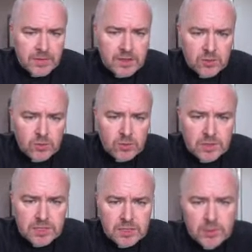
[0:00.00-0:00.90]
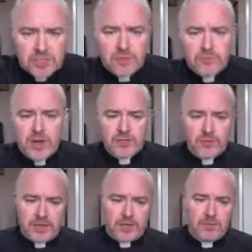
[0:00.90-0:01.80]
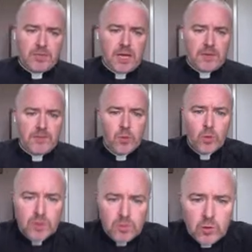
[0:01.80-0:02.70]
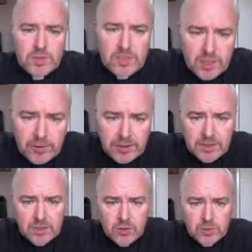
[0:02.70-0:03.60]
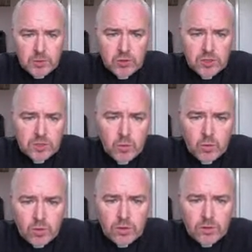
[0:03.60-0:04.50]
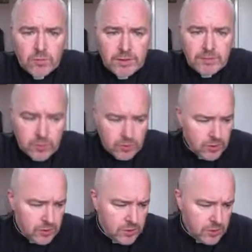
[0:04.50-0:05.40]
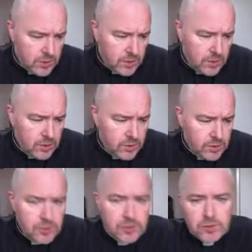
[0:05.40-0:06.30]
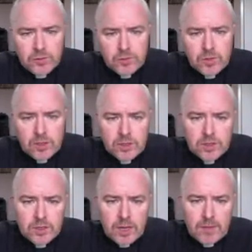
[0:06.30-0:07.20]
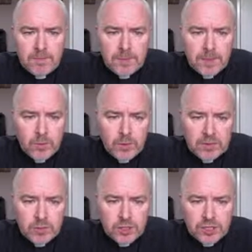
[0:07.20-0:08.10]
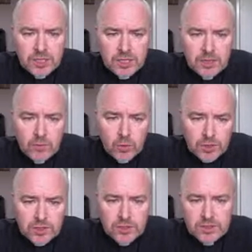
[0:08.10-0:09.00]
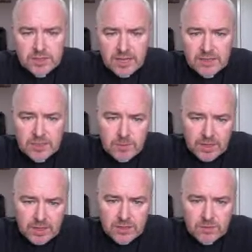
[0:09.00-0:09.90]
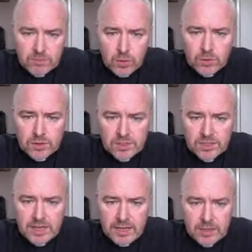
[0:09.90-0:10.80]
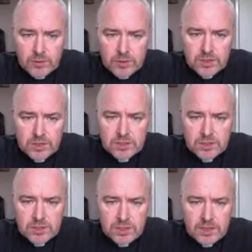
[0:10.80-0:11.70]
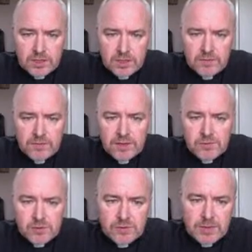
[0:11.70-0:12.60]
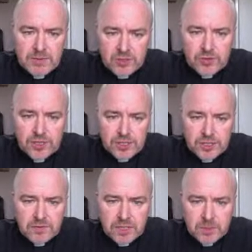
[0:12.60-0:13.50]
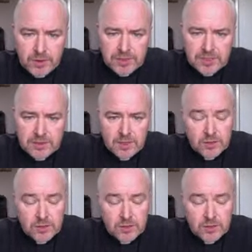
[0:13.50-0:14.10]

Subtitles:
There's also this question of rhetoric. More than once in the Corinthian correspondence, Paul refers to the way in which he avoids standard patterns of boldness and eloquence in favour of demonstrations of the Spirit.